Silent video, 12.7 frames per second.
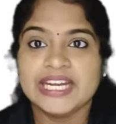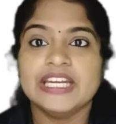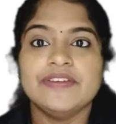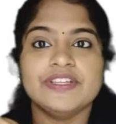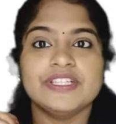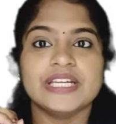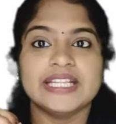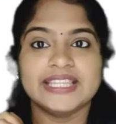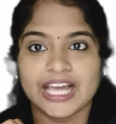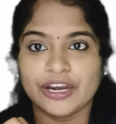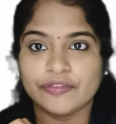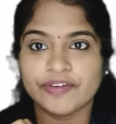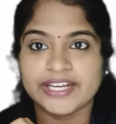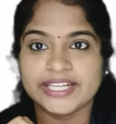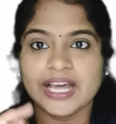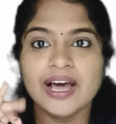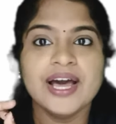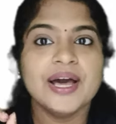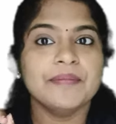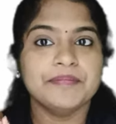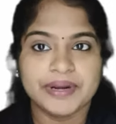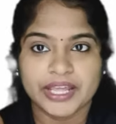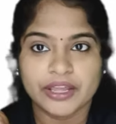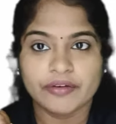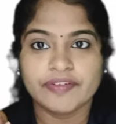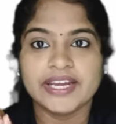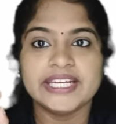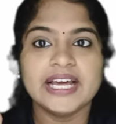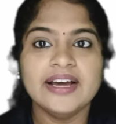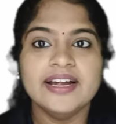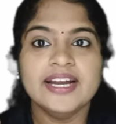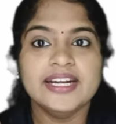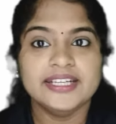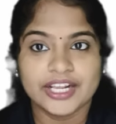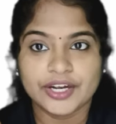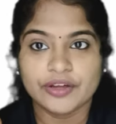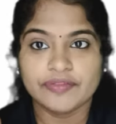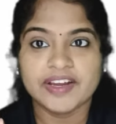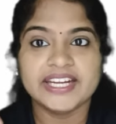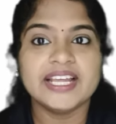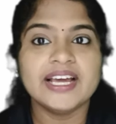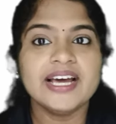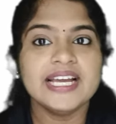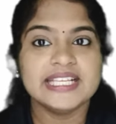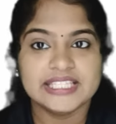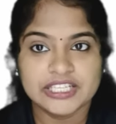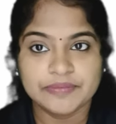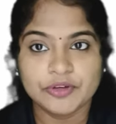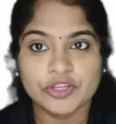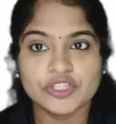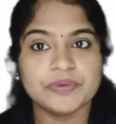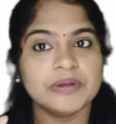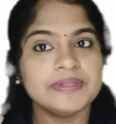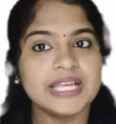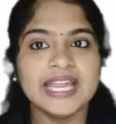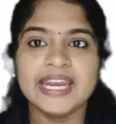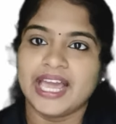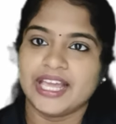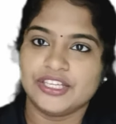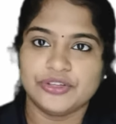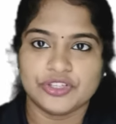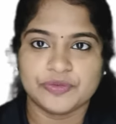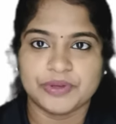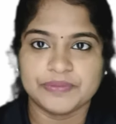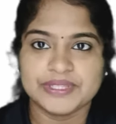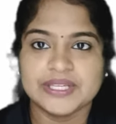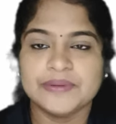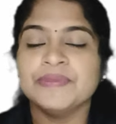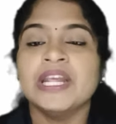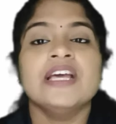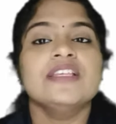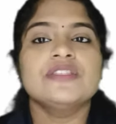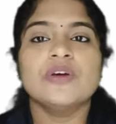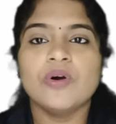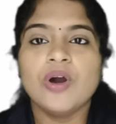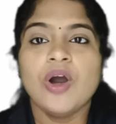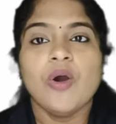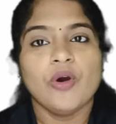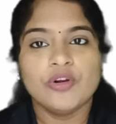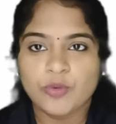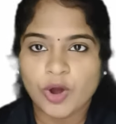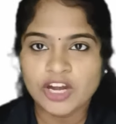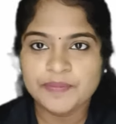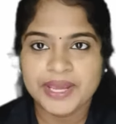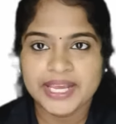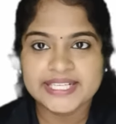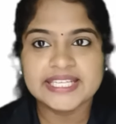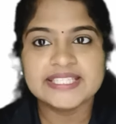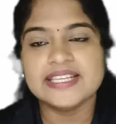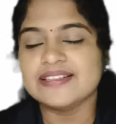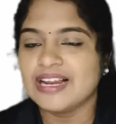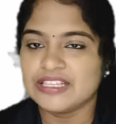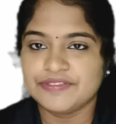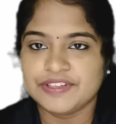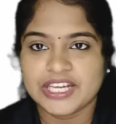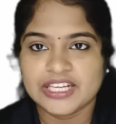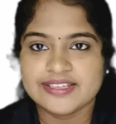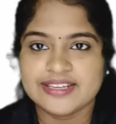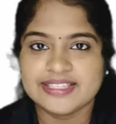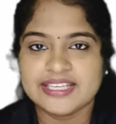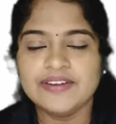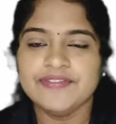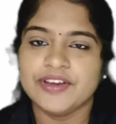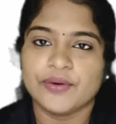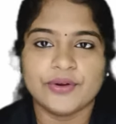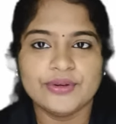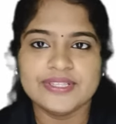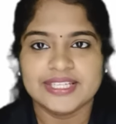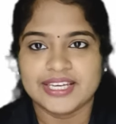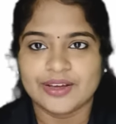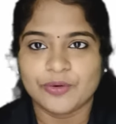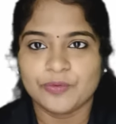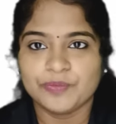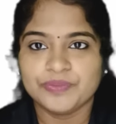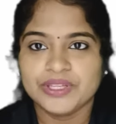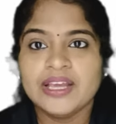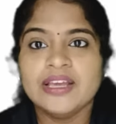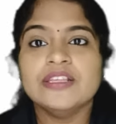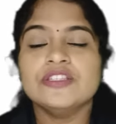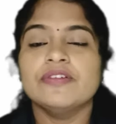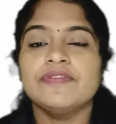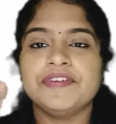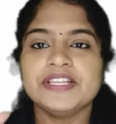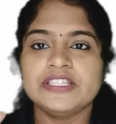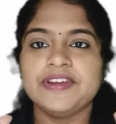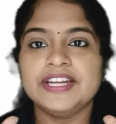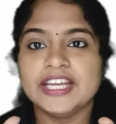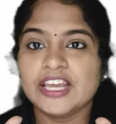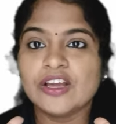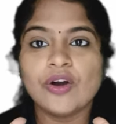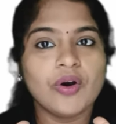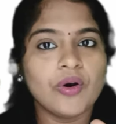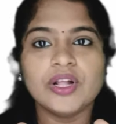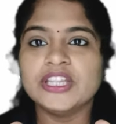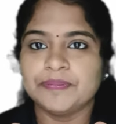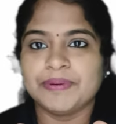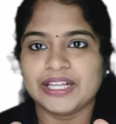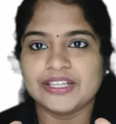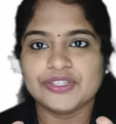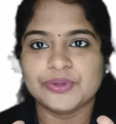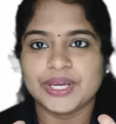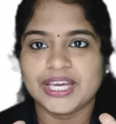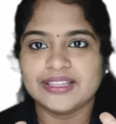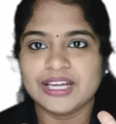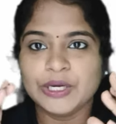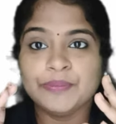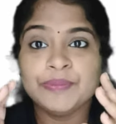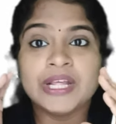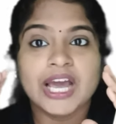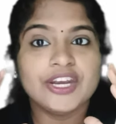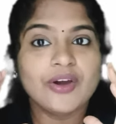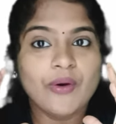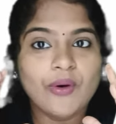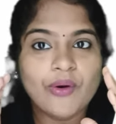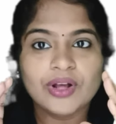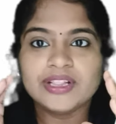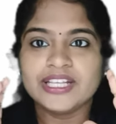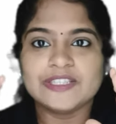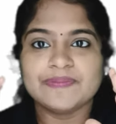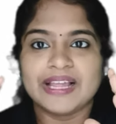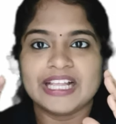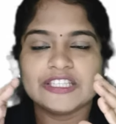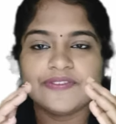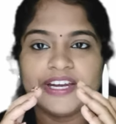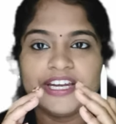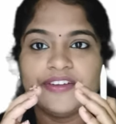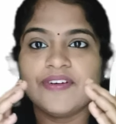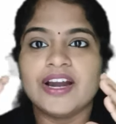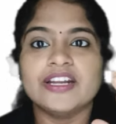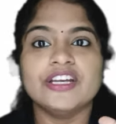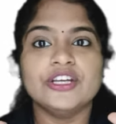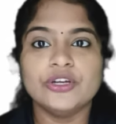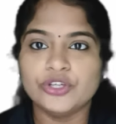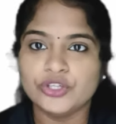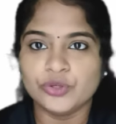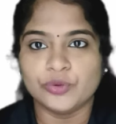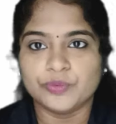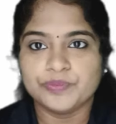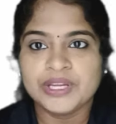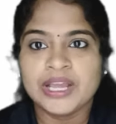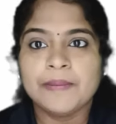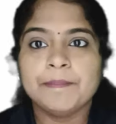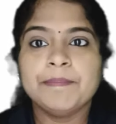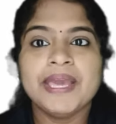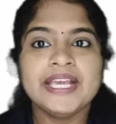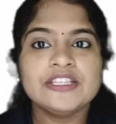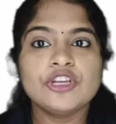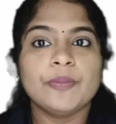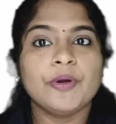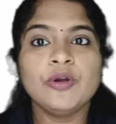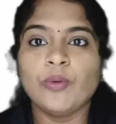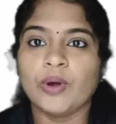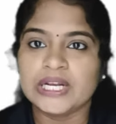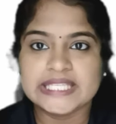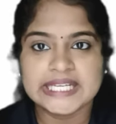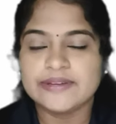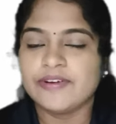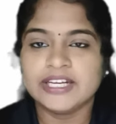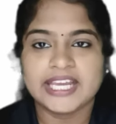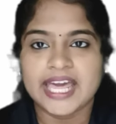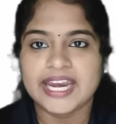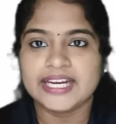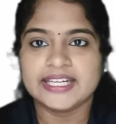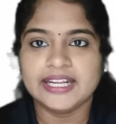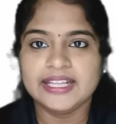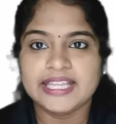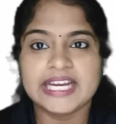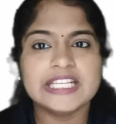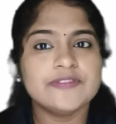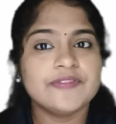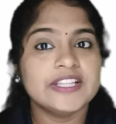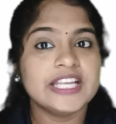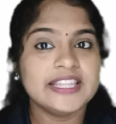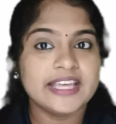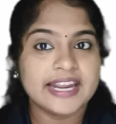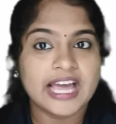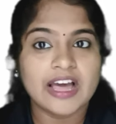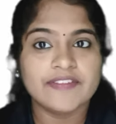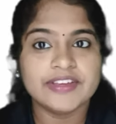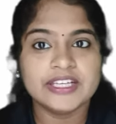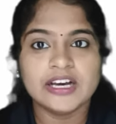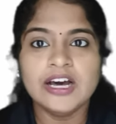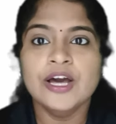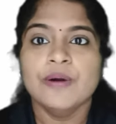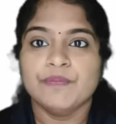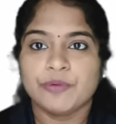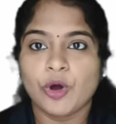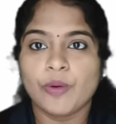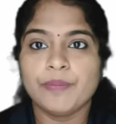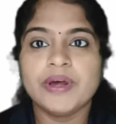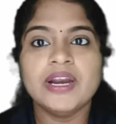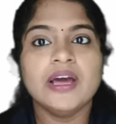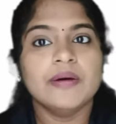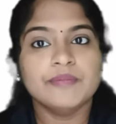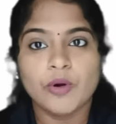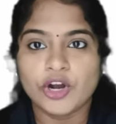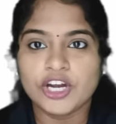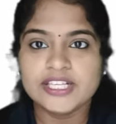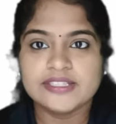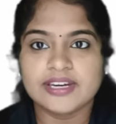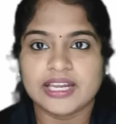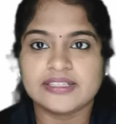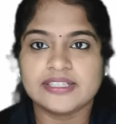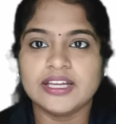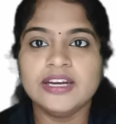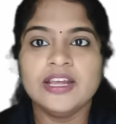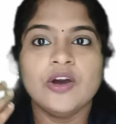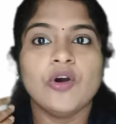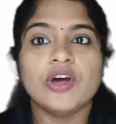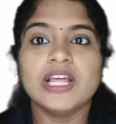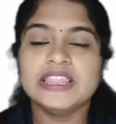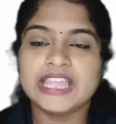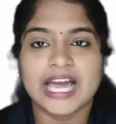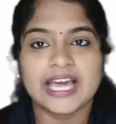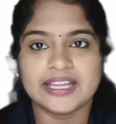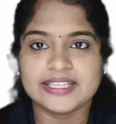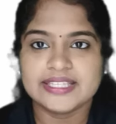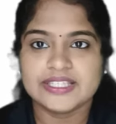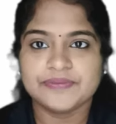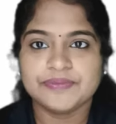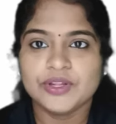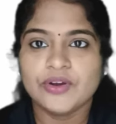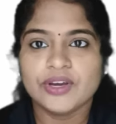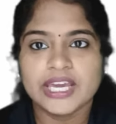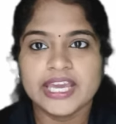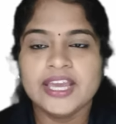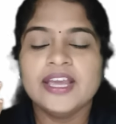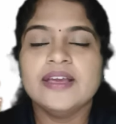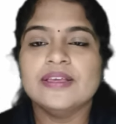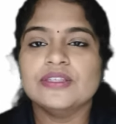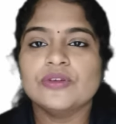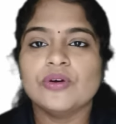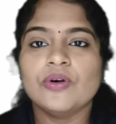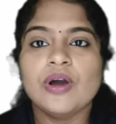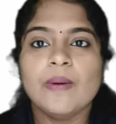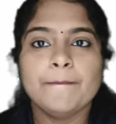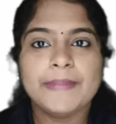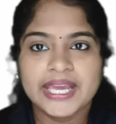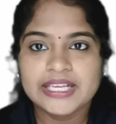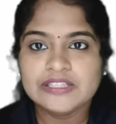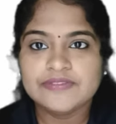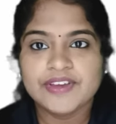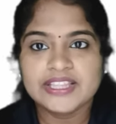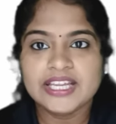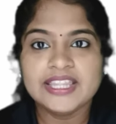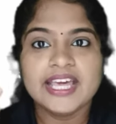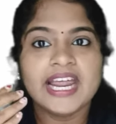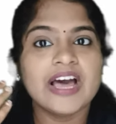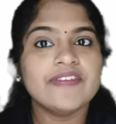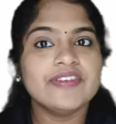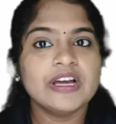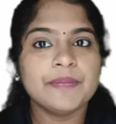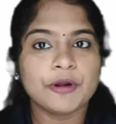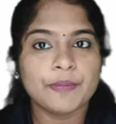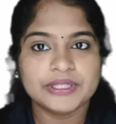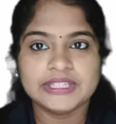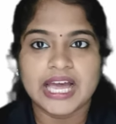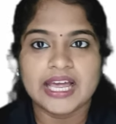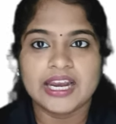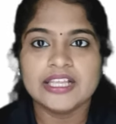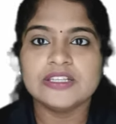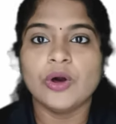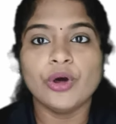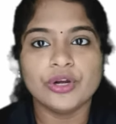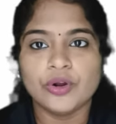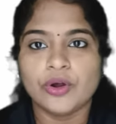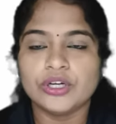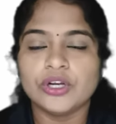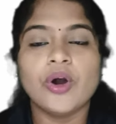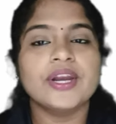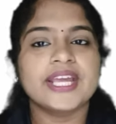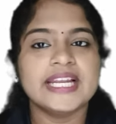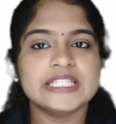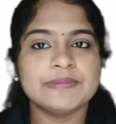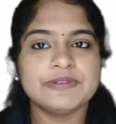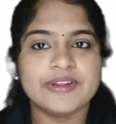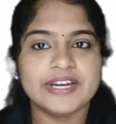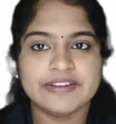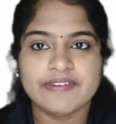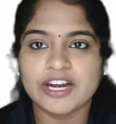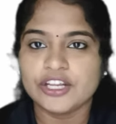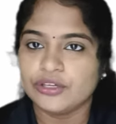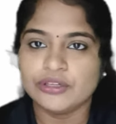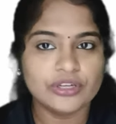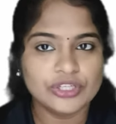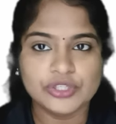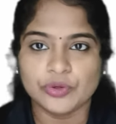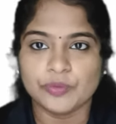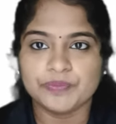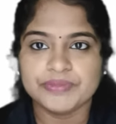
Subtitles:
Division Thallophyta, Bryophyta, Pteridophyta, Gymnosperms and Angiosperms. So on what basis this classification is done, we are going to see now. So first we are taking all the plants together and all these plants were divided into 2 based upon one character, that is whether they are having a proper body structure or a thallus. Okay, so based whether they are having a proper thallus or not, organisms were divided into 2.